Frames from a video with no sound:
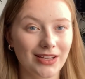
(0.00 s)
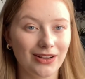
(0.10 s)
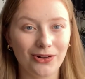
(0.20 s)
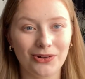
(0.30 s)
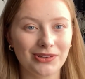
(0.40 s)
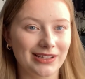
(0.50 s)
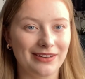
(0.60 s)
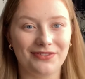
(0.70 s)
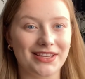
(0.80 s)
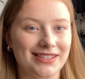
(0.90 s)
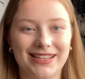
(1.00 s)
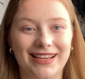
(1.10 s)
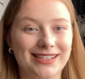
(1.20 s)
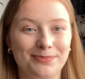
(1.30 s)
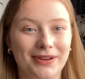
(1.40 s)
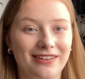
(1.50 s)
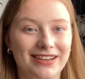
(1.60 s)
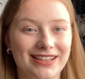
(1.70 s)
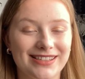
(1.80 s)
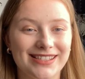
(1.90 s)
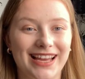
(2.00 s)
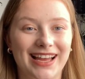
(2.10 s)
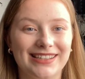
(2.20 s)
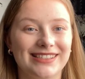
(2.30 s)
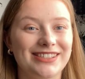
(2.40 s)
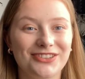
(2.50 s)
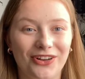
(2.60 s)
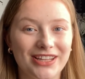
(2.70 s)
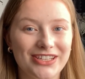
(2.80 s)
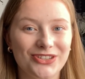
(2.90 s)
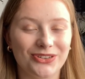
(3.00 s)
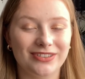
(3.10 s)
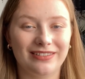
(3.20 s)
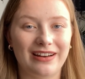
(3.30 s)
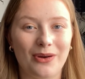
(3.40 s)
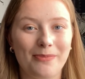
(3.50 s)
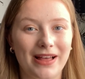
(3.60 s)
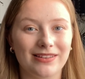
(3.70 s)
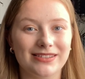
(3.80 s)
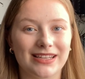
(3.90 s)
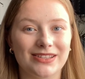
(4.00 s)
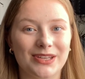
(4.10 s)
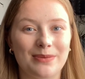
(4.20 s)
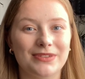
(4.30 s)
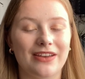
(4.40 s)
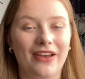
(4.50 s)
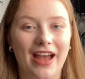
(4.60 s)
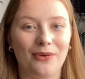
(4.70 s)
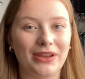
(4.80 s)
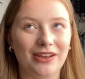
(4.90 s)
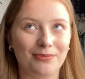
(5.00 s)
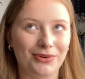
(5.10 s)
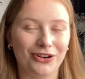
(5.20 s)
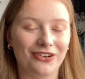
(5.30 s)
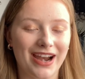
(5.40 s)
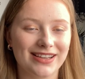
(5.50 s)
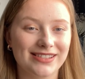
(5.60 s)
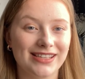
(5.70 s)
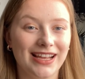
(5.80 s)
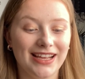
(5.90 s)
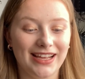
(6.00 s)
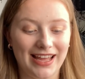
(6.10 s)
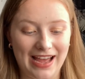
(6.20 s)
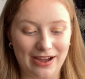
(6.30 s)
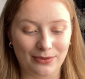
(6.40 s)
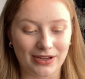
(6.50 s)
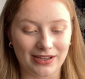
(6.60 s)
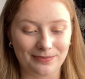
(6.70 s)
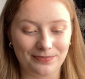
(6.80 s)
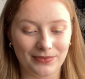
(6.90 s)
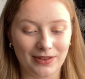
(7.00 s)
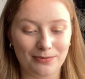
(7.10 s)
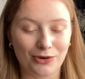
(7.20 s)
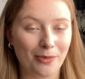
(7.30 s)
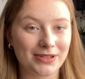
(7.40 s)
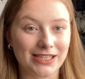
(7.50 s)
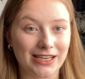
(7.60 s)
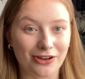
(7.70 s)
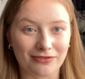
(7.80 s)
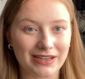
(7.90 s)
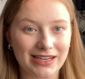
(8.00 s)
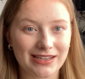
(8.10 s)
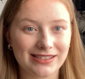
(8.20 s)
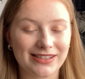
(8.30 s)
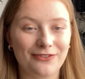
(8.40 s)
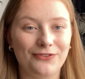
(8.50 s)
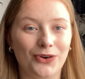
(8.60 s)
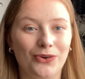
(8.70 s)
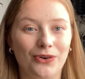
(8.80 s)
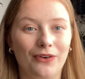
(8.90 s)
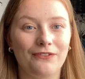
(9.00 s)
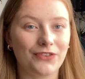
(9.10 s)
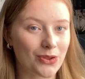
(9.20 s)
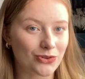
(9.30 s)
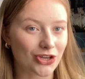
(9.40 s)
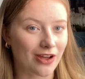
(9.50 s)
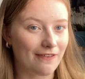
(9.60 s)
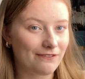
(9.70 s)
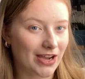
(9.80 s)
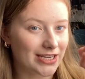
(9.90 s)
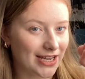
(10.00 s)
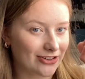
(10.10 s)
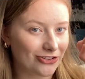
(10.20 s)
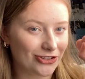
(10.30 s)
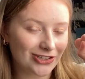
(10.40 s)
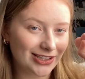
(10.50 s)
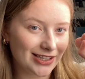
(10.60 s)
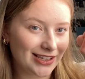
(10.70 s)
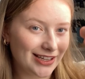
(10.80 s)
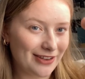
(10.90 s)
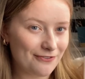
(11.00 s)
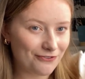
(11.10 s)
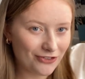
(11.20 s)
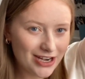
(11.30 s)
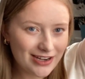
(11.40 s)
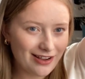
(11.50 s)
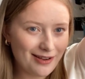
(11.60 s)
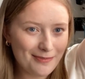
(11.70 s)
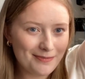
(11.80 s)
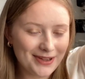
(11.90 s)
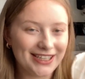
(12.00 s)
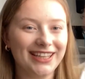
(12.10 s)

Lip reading: all of this experience and knowledge under our belts in terms of how we can progress our property careers for future financial freedom.